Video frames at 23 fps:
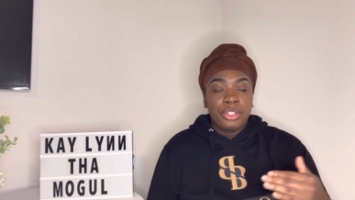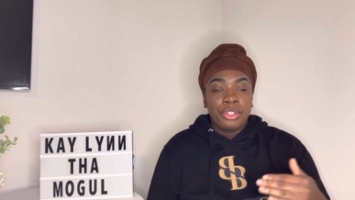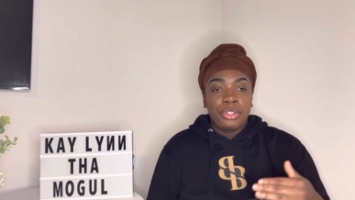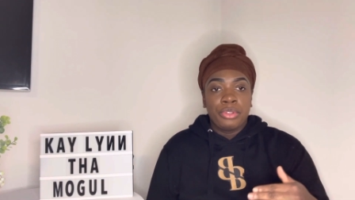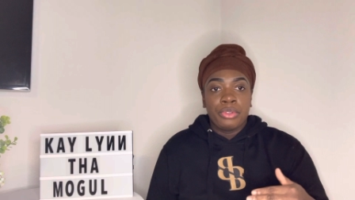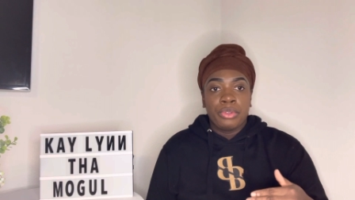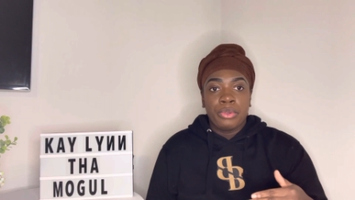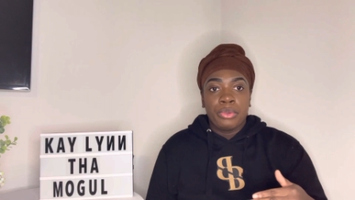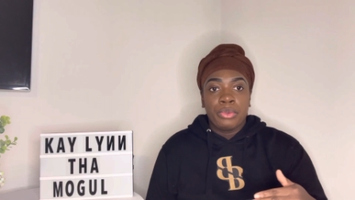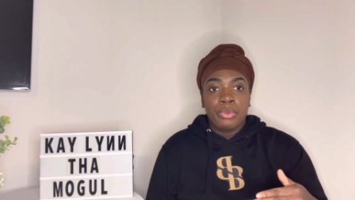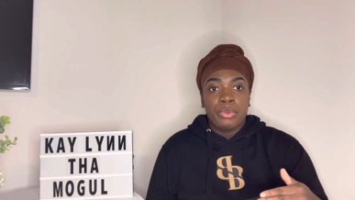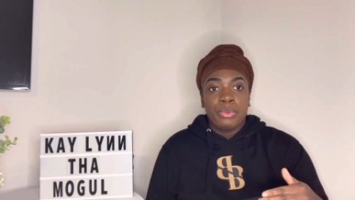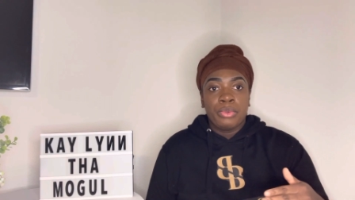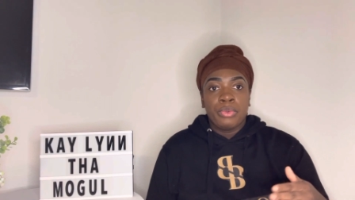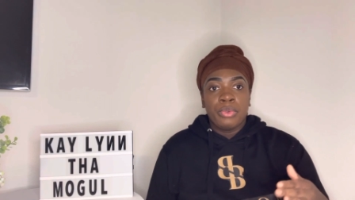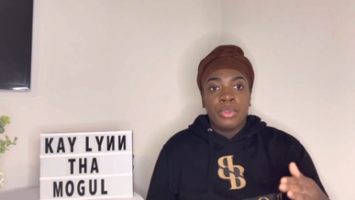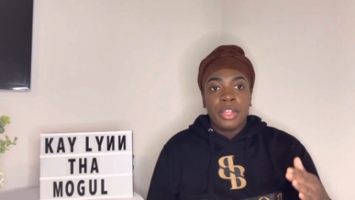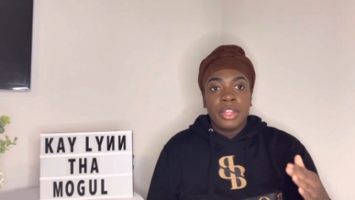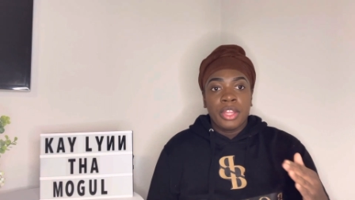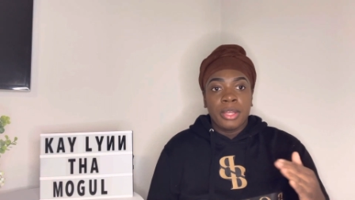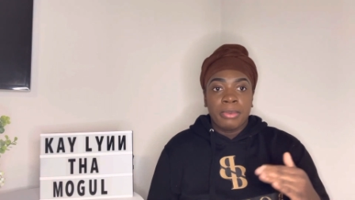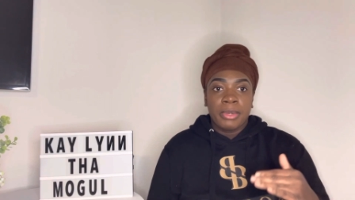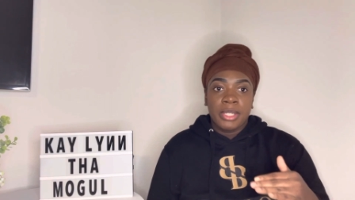to
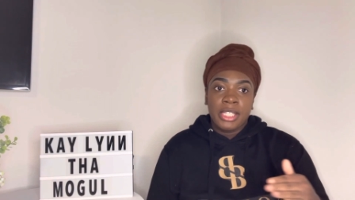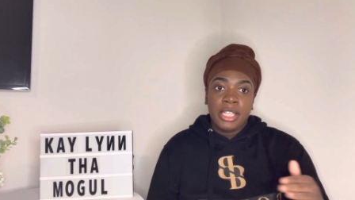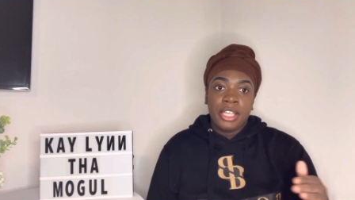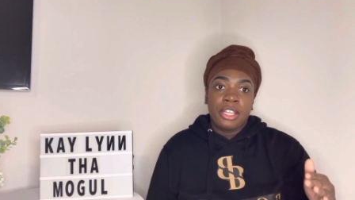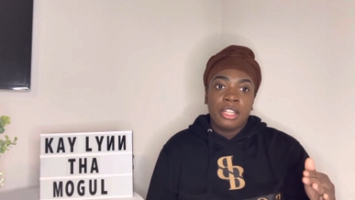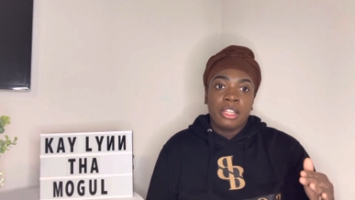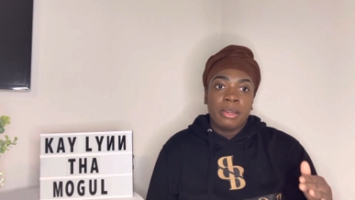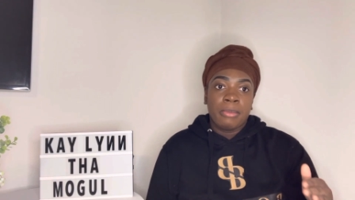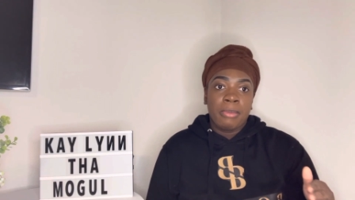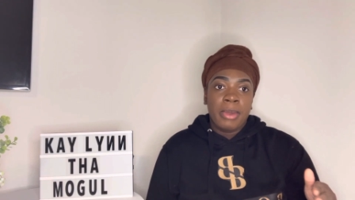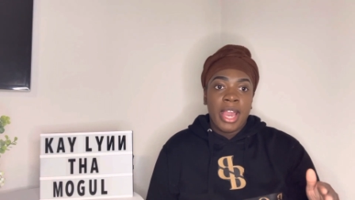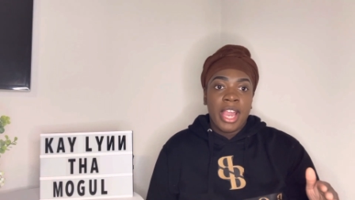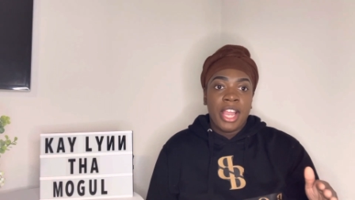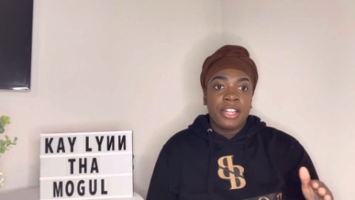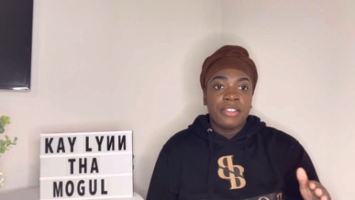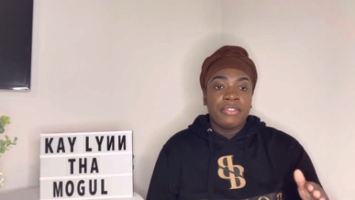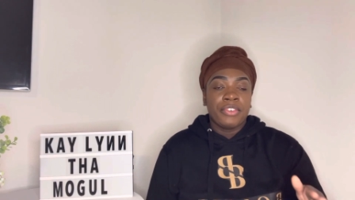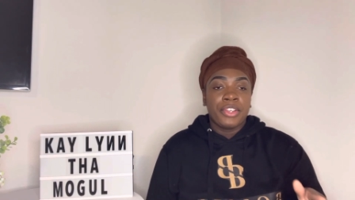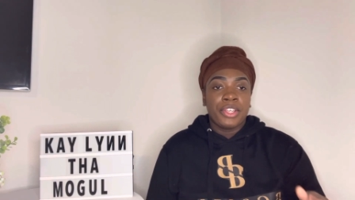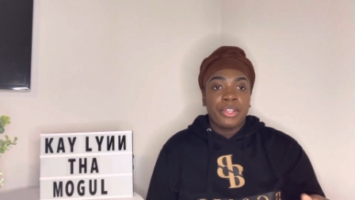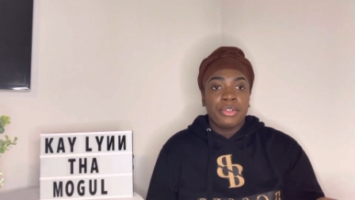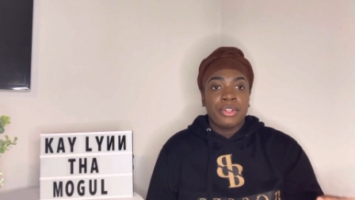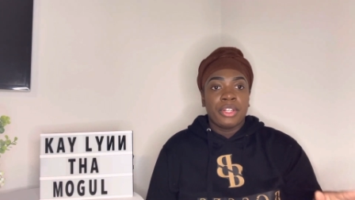the particular page for
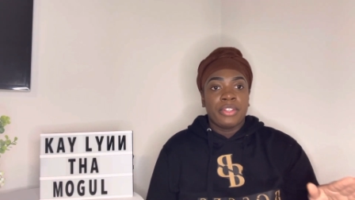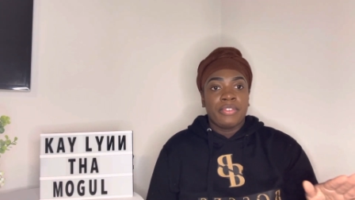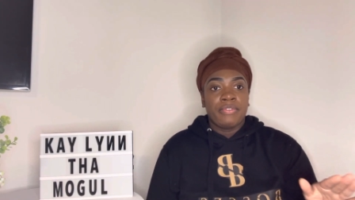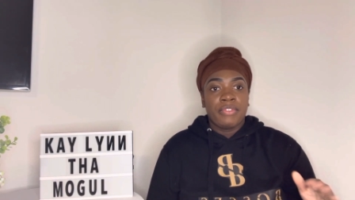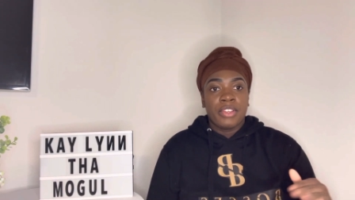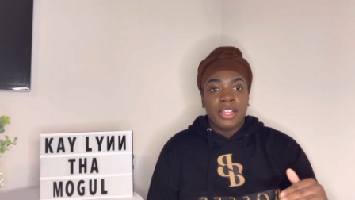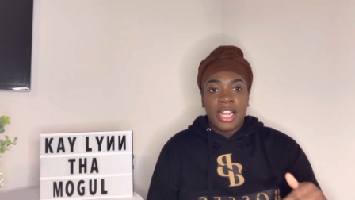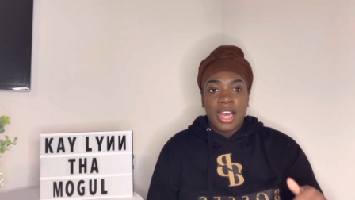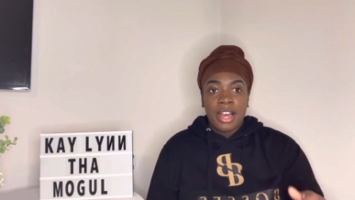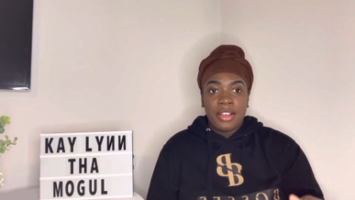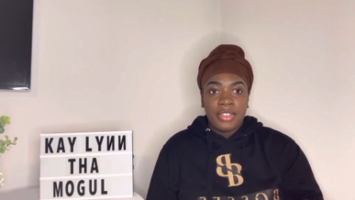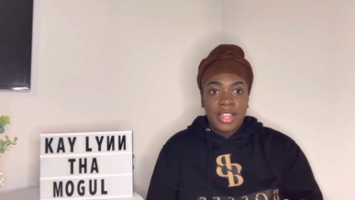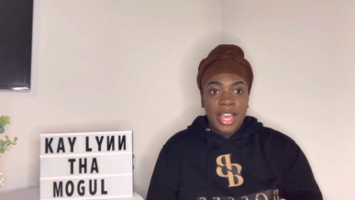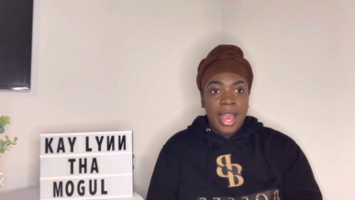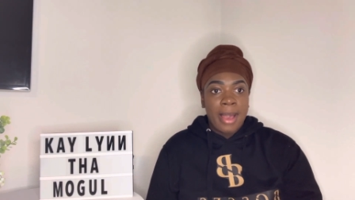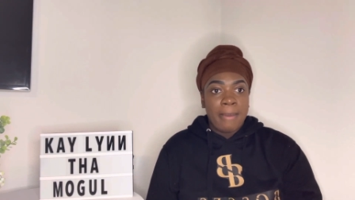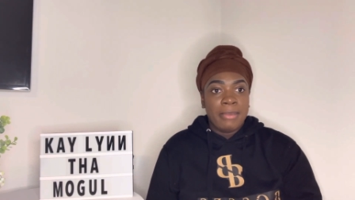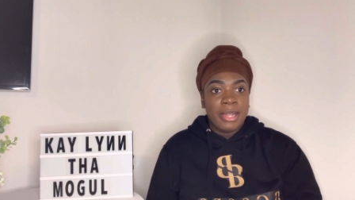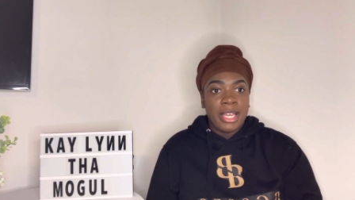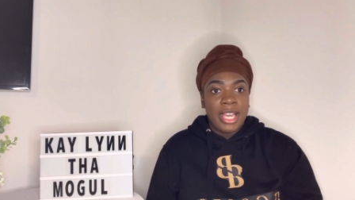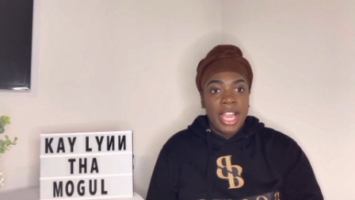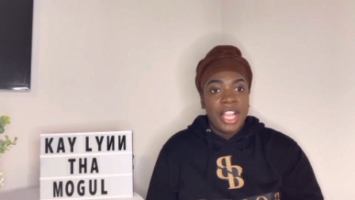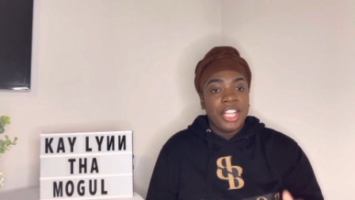you to fill out the
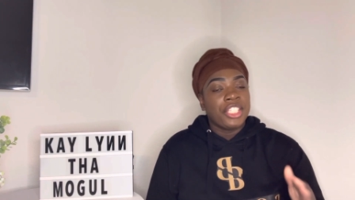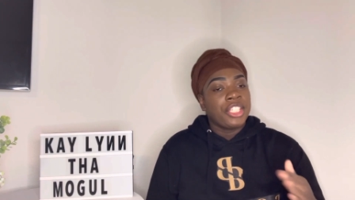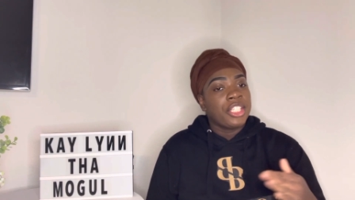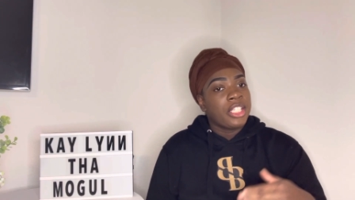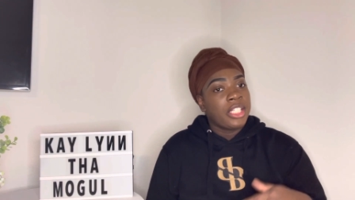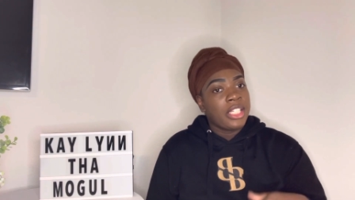applications